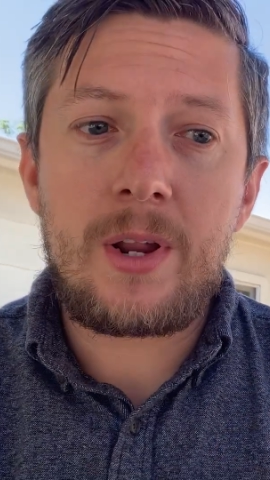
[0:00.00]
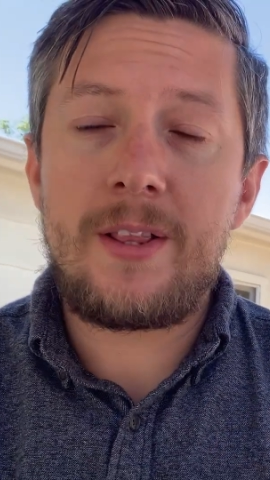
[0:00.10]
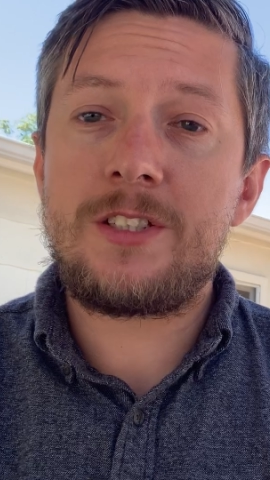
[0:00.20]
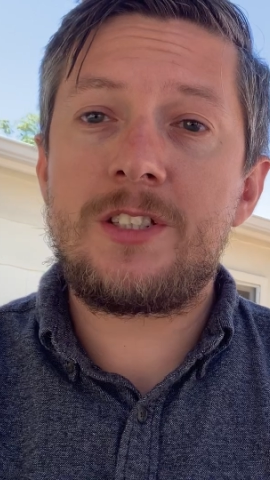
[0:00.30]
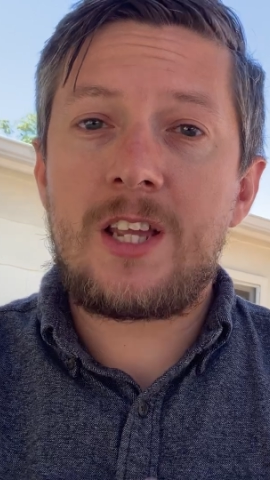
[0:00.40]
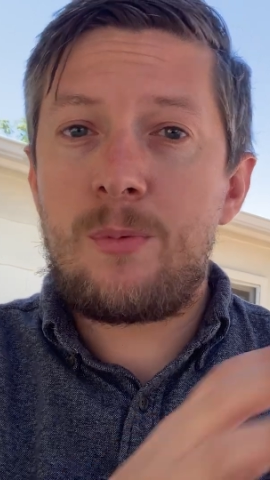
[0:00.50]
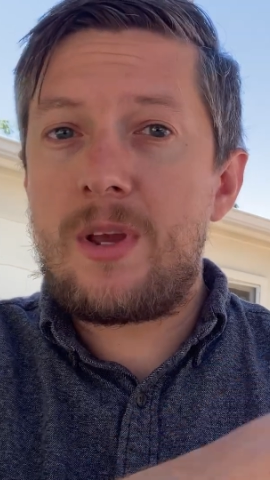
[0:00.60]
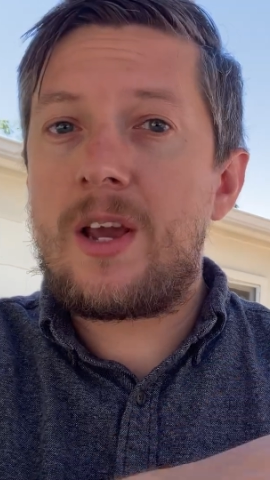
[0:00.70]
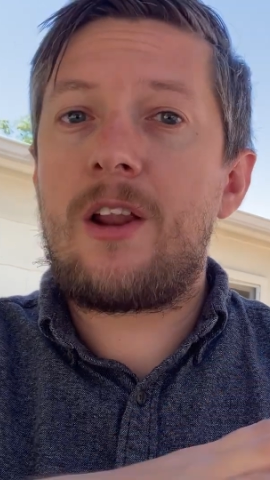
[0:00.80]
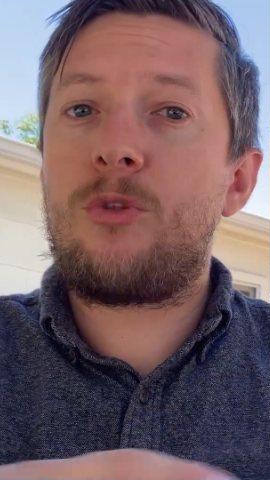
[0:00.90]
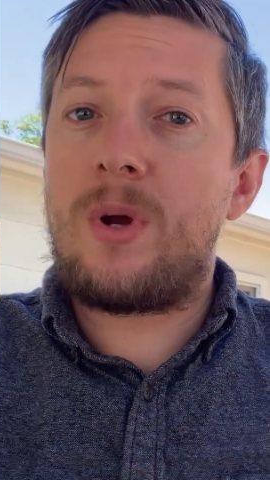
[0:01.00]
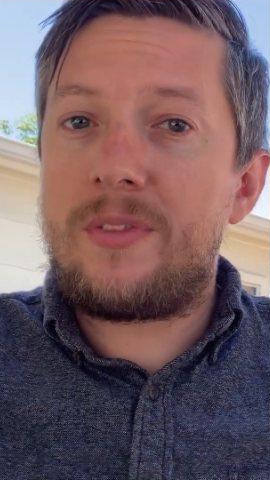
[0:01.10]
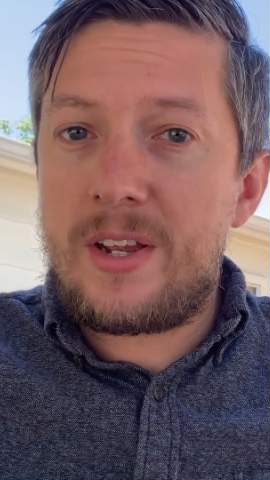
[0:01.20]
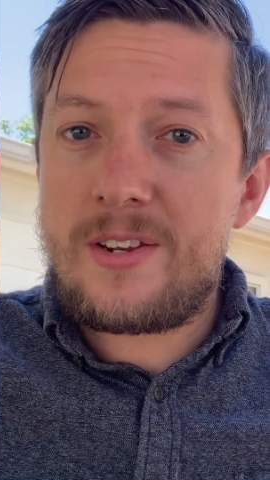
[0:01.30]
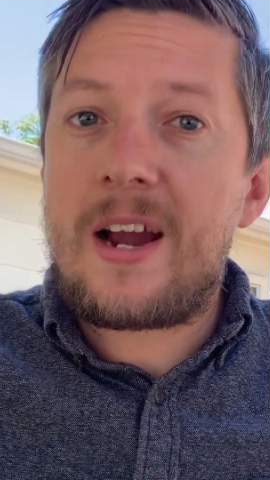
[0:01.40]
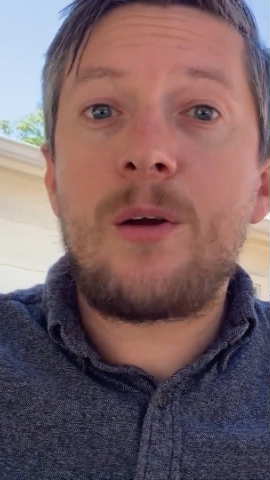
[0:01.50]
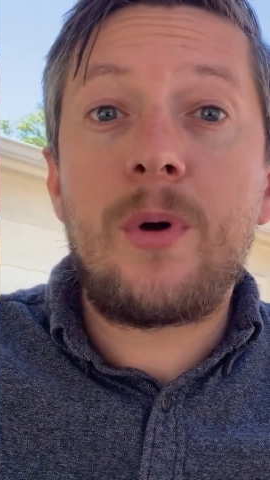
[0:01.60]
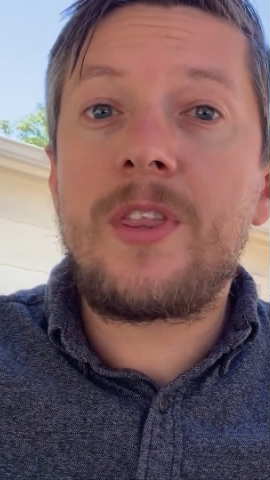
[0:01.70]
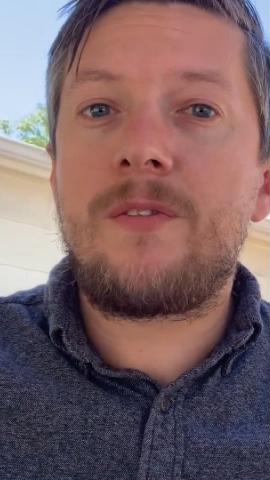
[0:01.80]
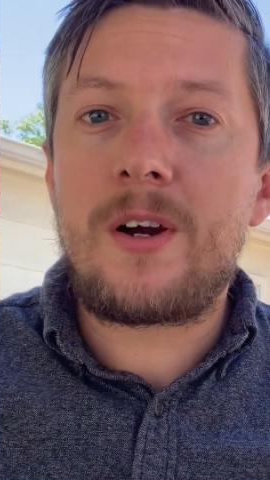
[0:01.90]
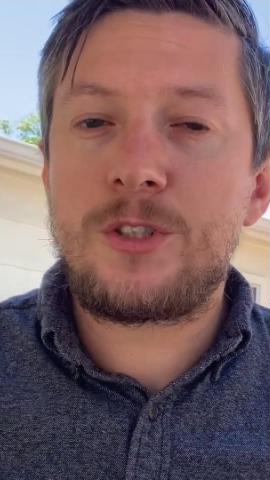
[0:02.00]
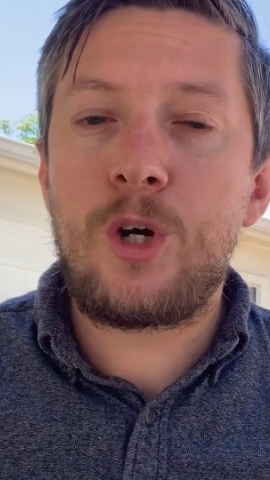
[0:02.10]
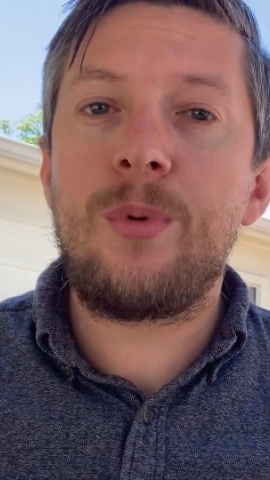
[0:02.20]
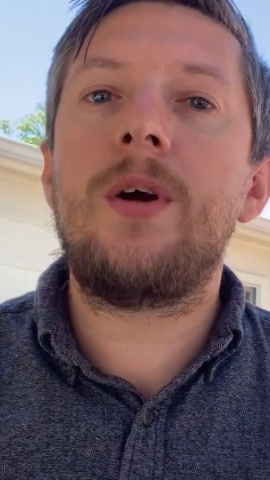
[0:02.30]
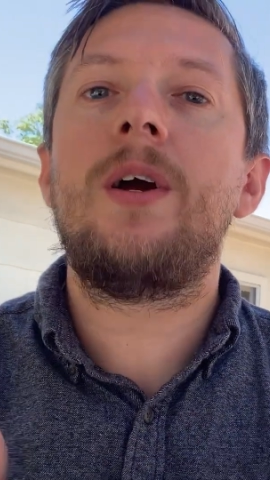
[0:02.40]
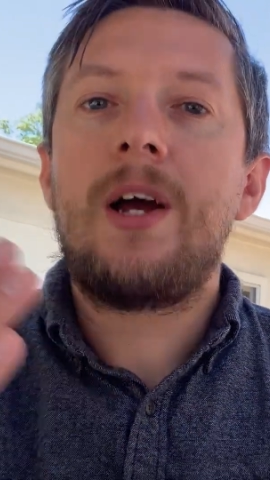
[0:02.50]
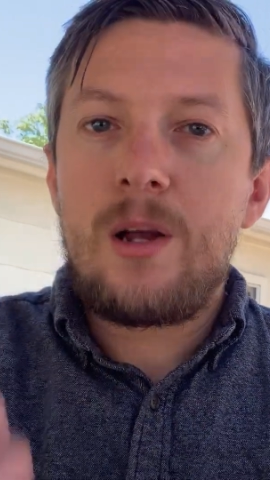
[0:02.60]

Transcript: And this is going to be kind of throughout the entire month of October,